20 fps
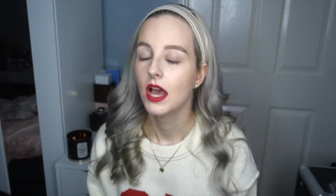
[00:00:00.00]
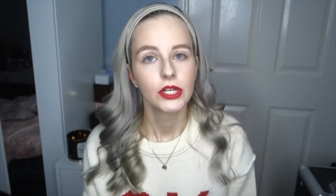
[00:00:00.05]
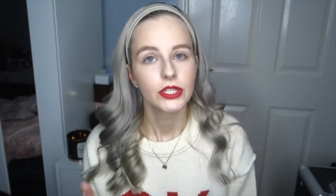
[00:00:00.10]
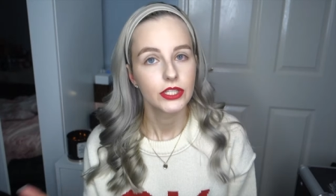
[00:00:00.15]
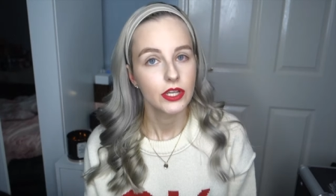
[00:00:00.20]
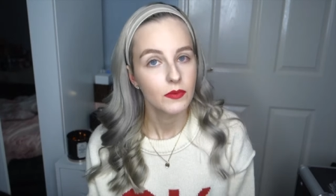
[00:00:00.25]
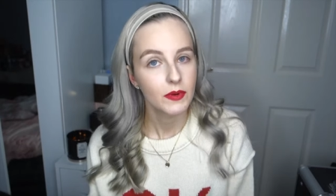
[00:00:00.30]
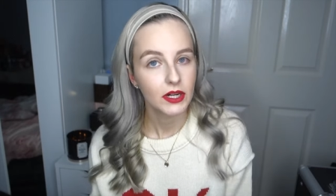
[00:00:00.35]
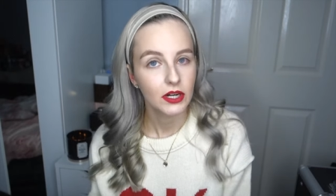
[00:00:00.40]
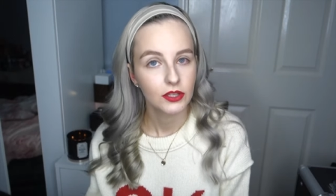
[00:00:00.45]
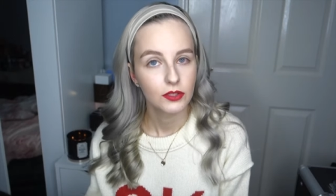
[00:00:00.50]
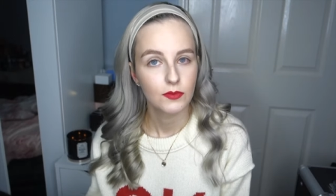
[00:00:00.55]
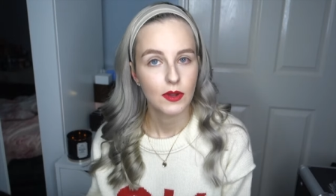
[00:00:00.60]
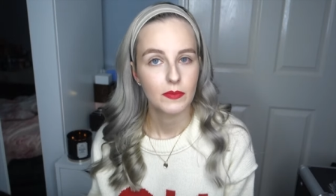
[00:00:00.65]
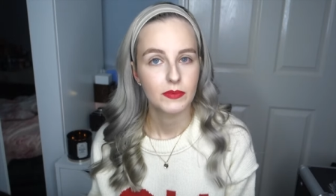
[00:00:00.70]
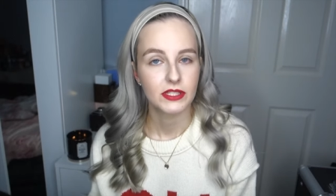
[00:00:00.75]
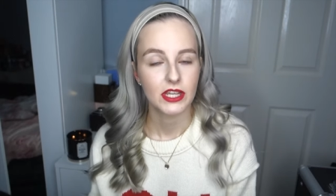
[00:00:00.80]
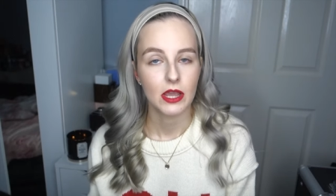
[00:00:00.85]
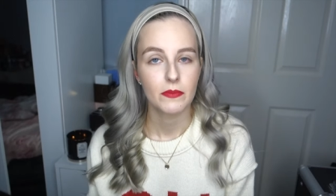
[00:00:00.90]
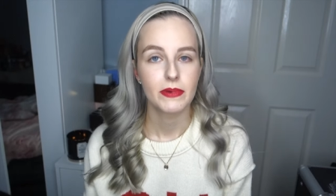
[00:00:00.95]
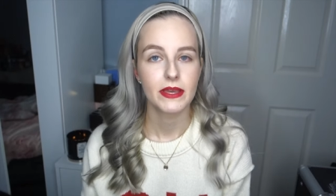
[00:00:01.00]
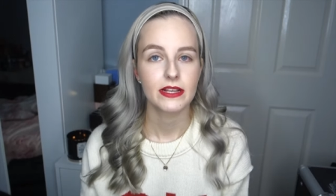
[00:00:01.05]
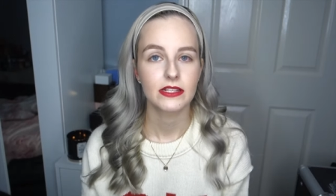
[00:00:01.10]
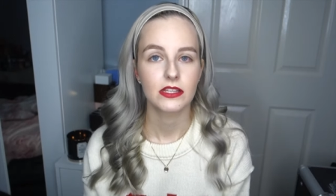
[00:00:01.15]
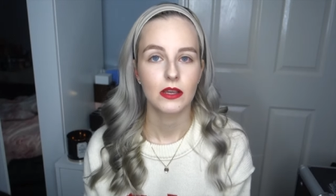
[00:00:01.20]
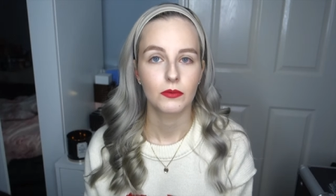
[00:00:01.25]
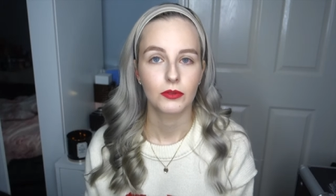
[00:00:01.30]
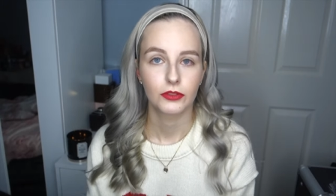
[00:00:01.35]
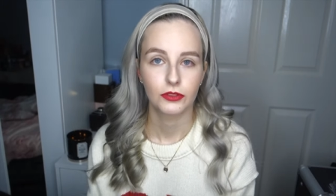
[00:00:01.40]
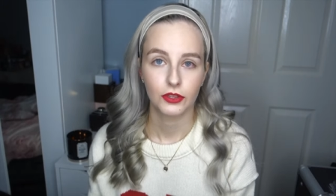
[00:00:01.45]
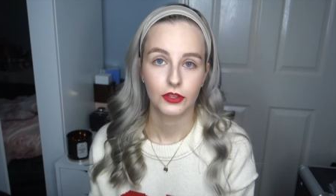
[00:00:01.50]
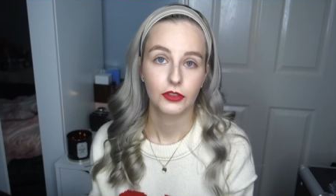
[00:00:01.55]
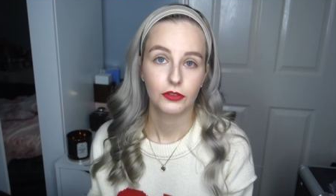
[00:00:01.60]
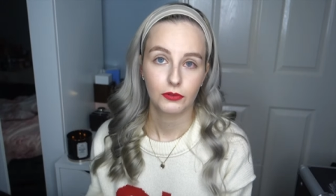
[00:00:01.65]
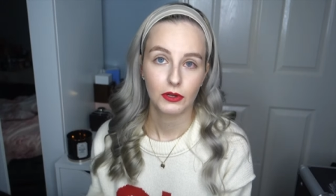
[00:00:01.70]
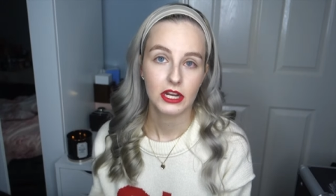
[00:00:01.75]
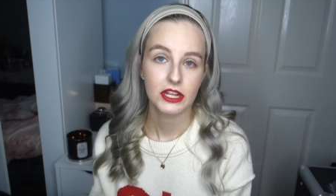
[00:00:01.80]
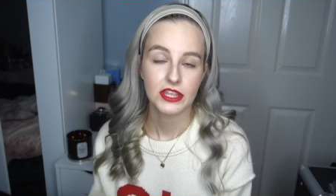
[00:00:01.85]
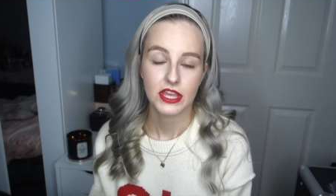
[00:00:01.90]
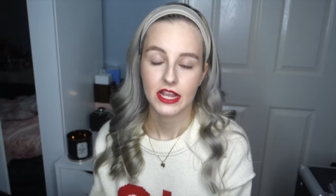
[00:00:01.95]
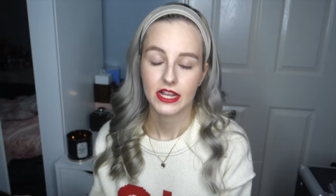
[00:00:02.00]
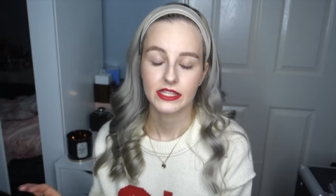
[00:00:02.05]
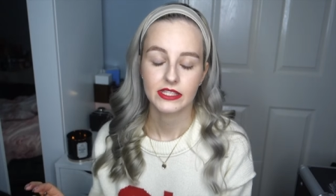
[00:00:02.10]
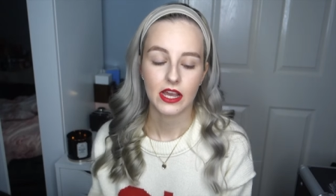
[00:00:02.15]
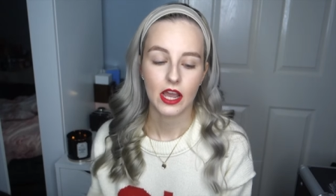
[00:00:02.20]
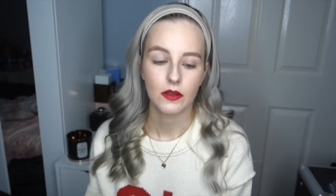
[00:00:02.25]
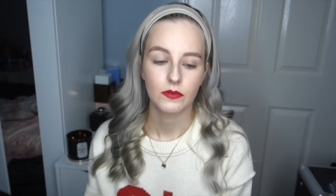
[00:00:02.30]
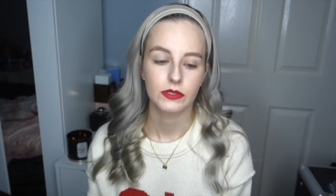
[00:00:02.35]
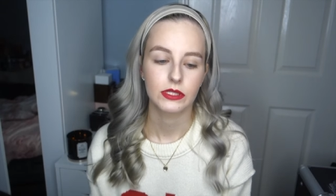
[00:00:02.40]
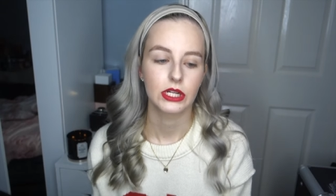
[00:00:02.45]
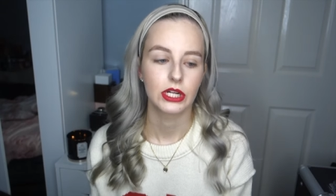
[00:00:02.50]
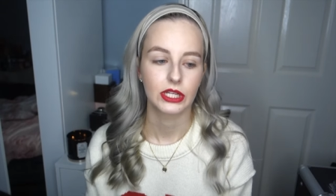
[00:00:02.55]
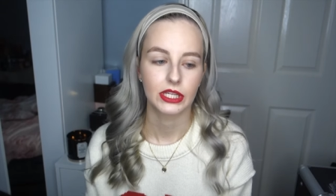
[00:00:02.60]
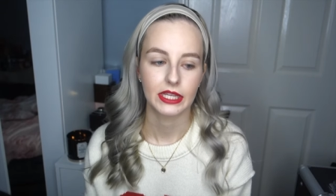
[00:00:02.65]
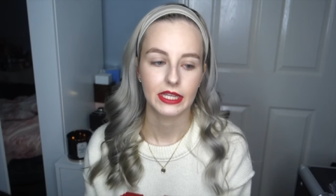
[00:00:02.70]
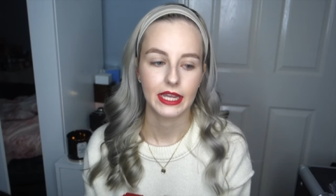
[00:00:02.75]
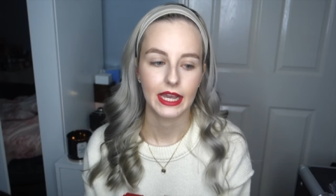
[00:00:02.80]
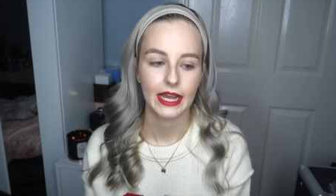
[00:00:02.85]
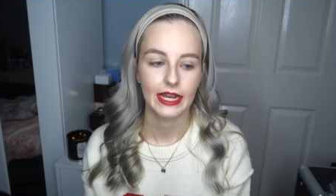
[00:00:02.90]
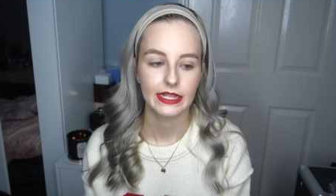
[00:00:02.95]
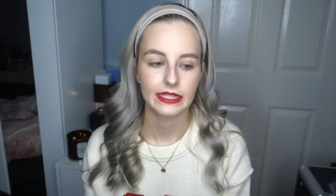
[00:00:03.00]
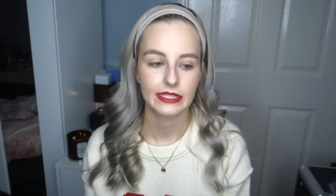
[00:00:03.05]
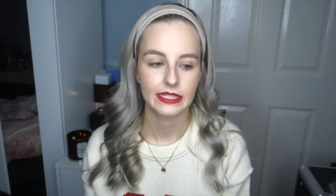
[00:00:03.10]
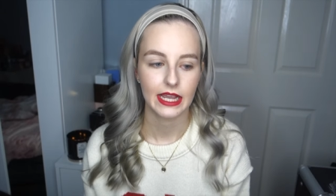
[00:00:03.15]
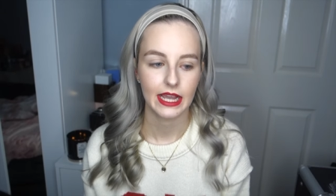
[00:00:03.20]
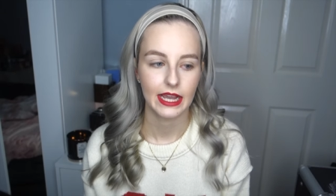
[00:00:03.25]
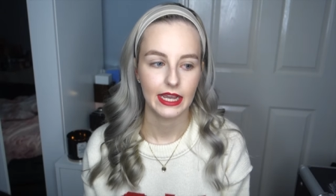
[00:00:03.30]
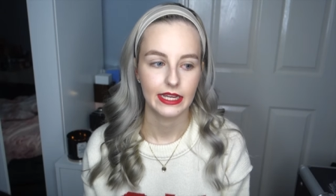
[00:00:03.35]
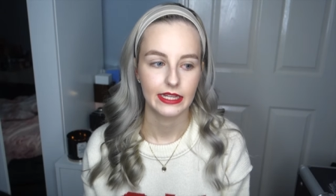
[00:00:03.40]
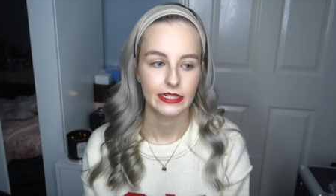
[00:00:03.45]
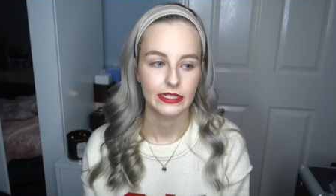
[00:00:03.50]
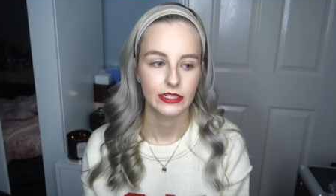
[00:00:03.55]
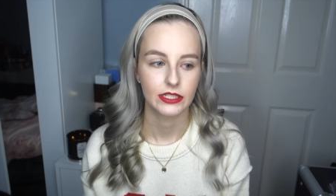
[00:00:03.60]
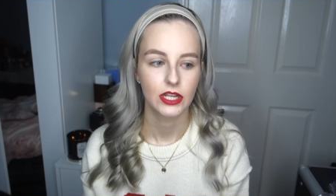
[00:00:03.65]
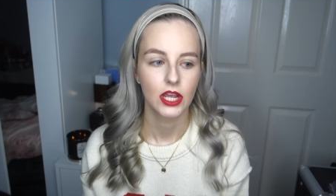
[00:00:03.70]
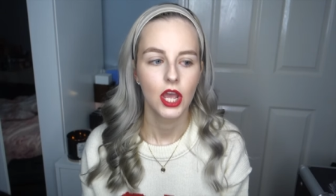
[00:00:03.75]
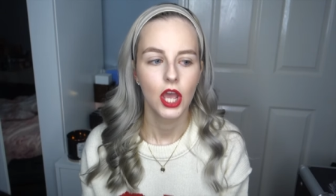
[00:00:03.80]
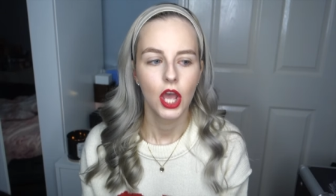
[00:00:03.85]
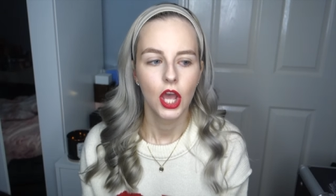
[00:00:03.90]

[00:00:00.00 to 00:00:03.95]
so I went on the website picked up the three things that I was looking at and